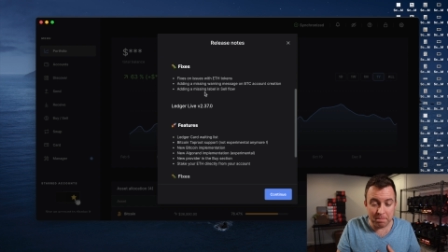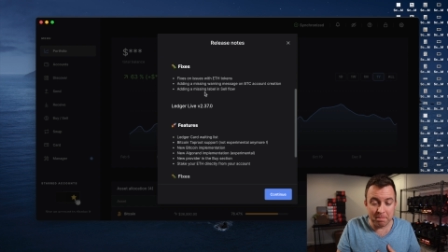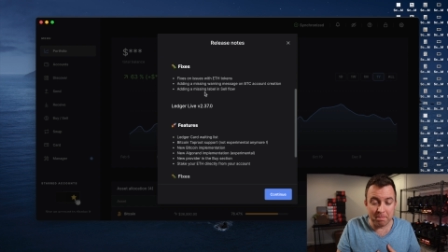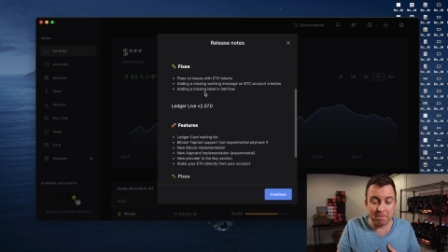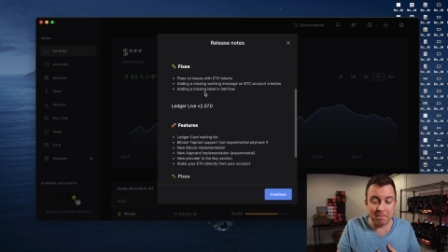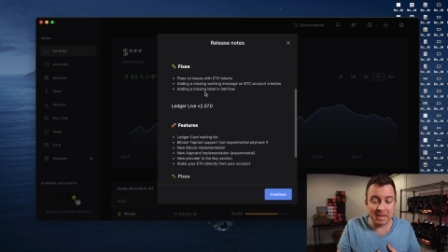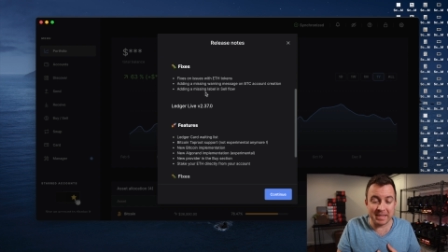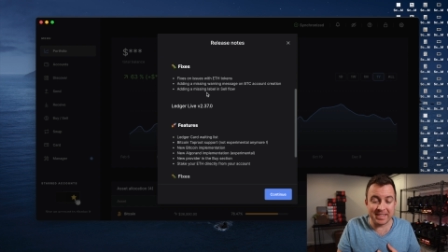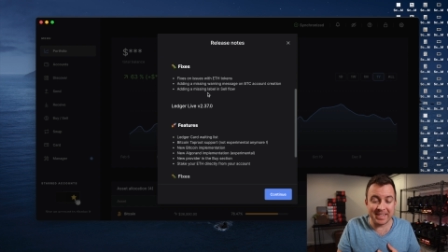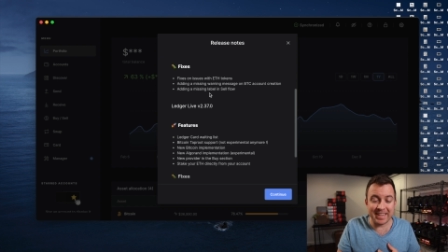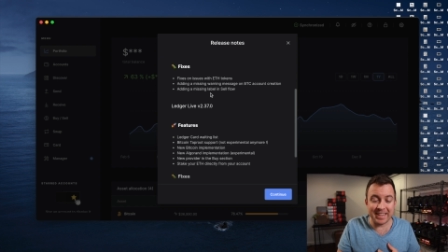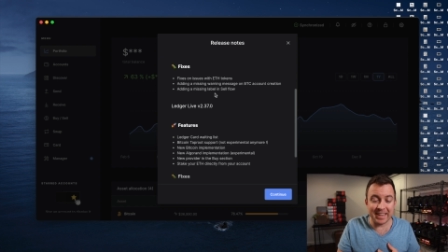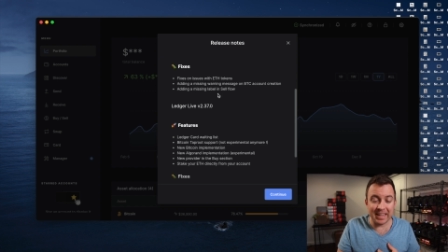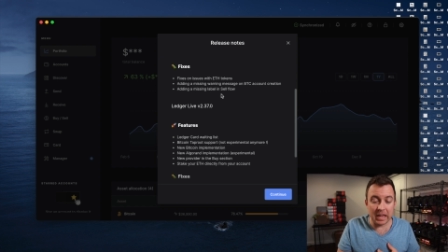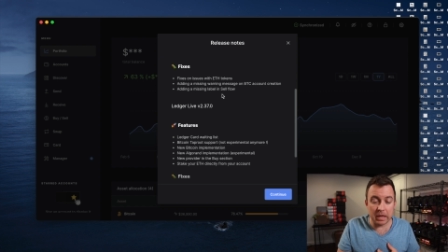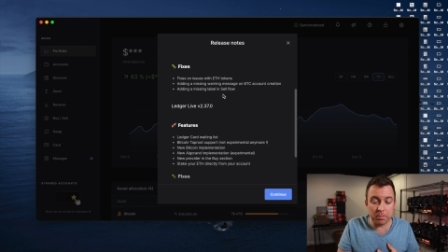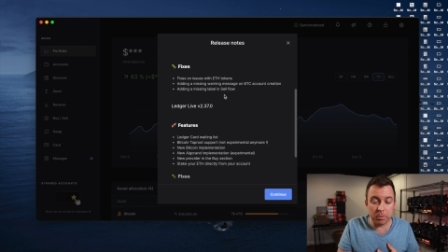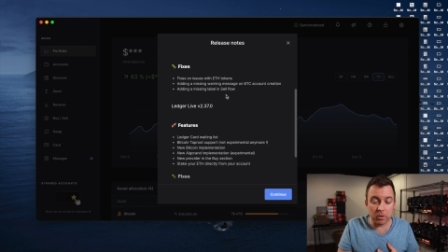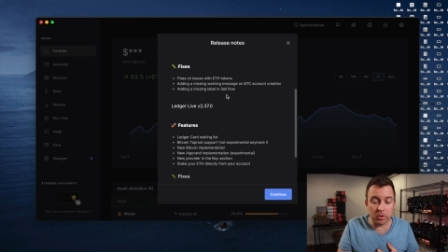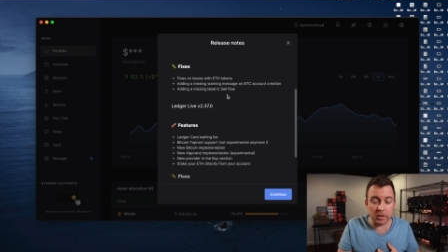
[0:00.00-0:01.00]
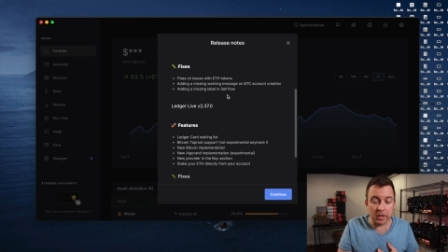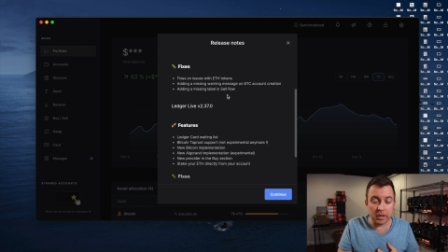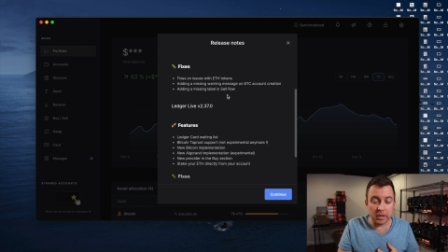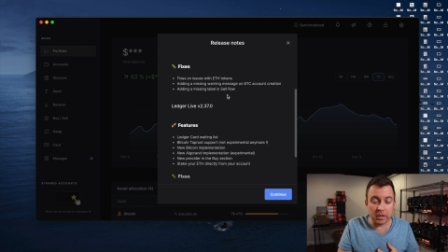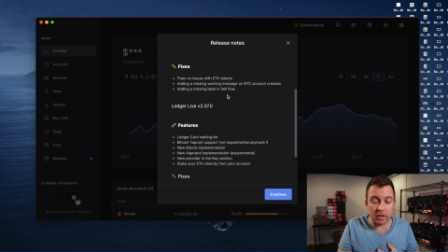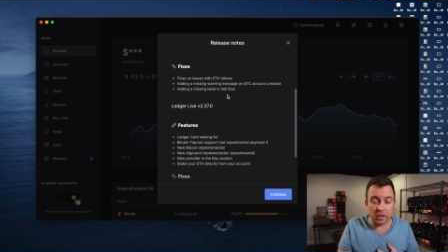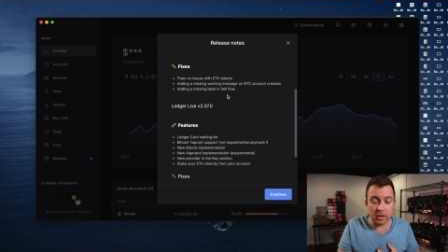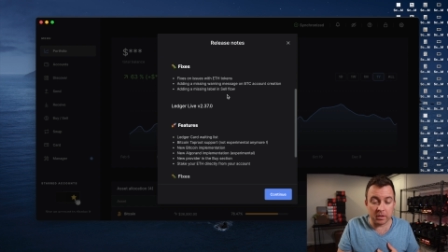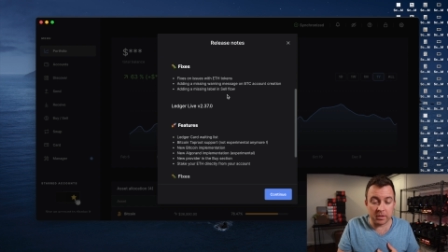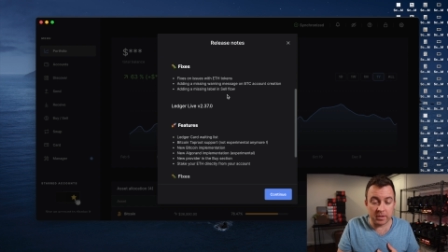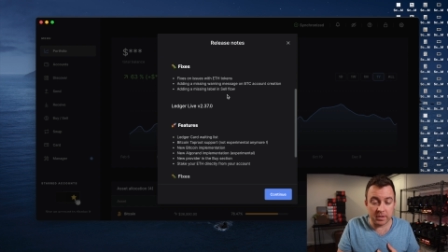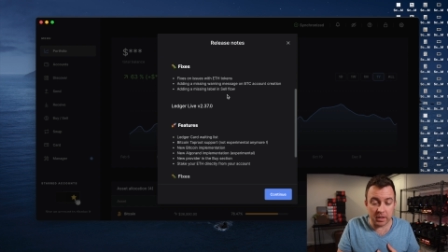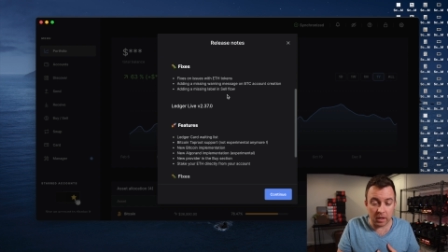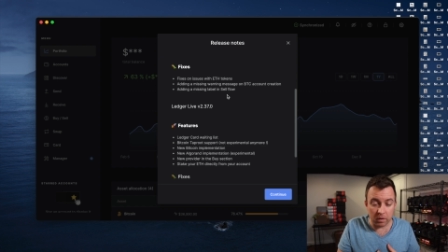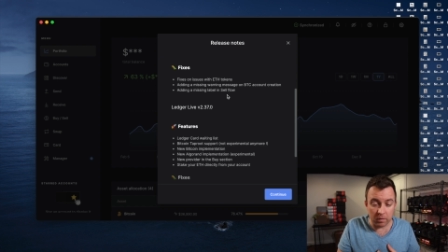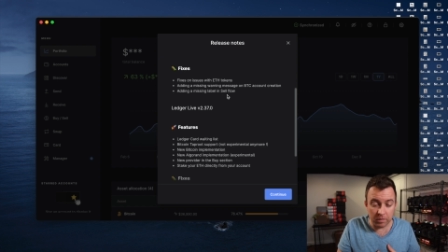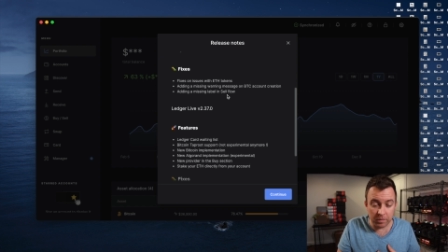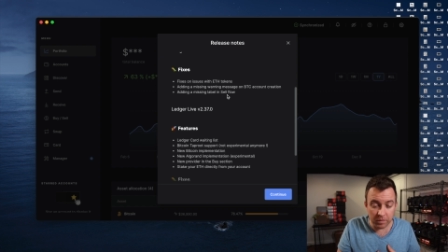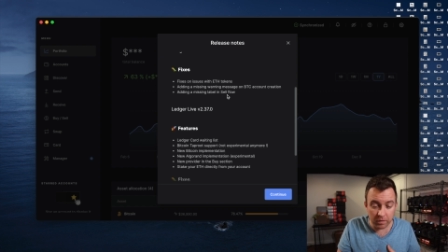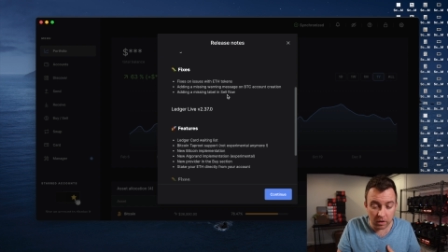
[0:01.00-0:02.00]
missing label and
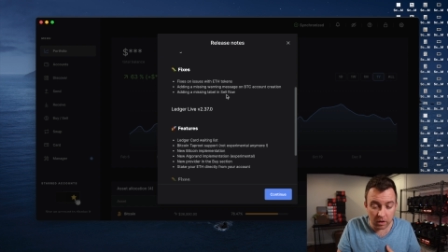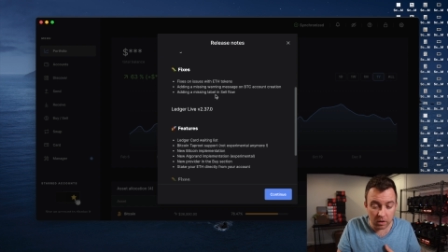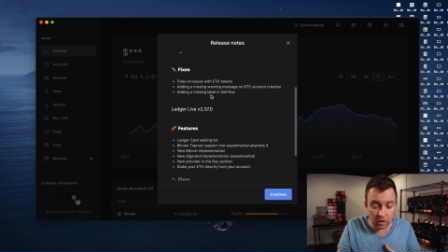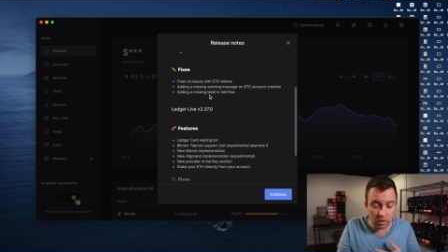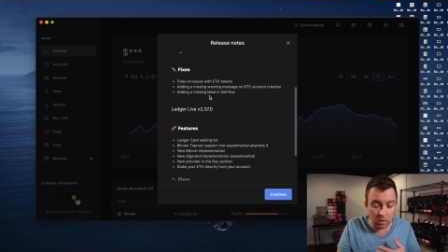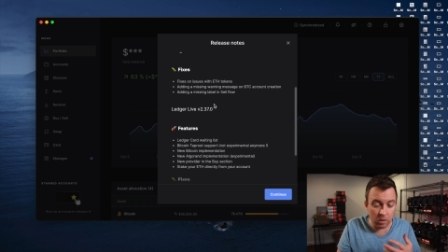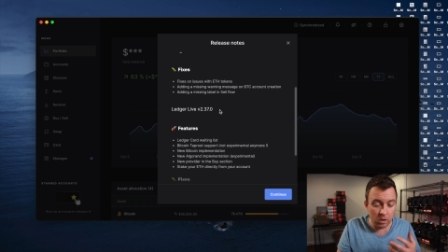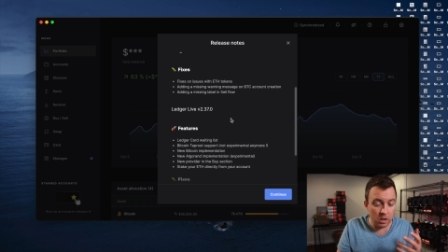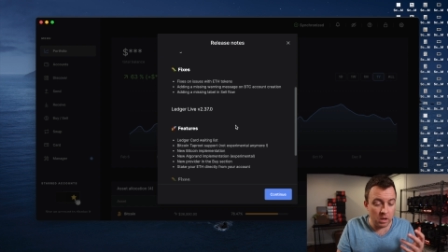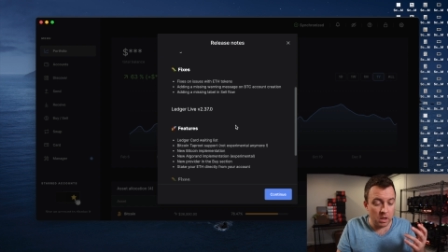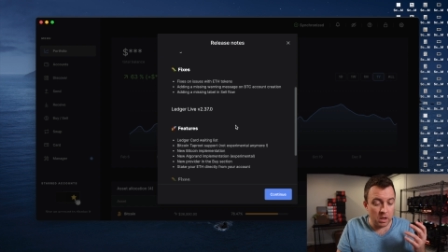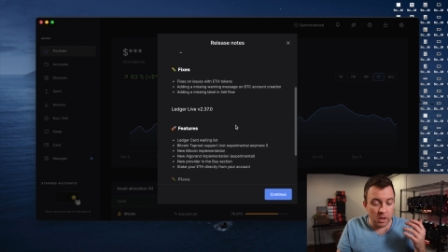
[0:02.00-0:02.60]
sell flow.